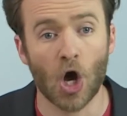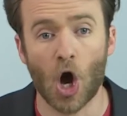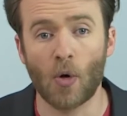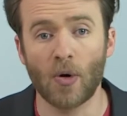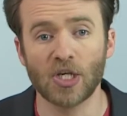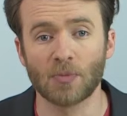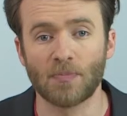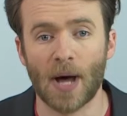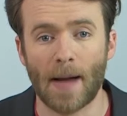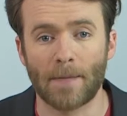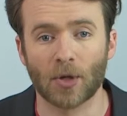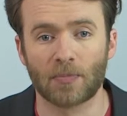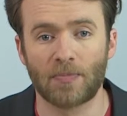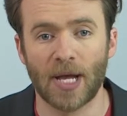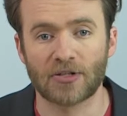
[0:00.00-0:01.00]
Always a
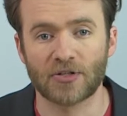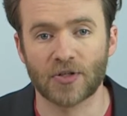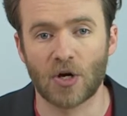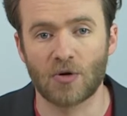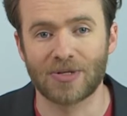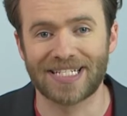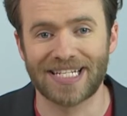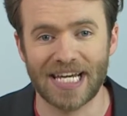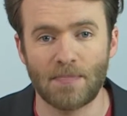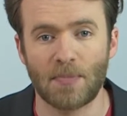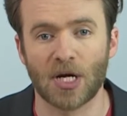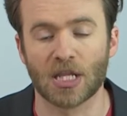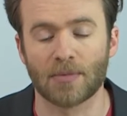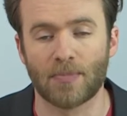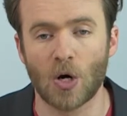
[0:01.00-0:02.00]
popular pick to go deep
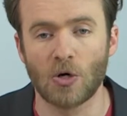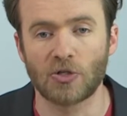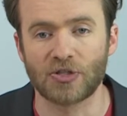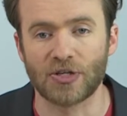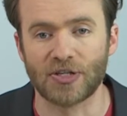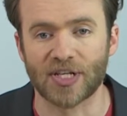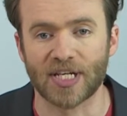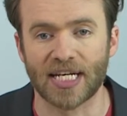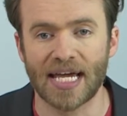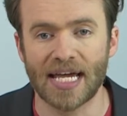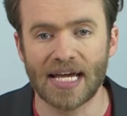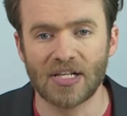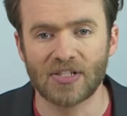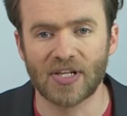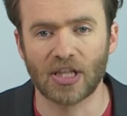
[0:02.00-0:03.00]
into the postseason,
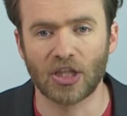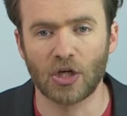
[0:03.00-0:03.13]
St.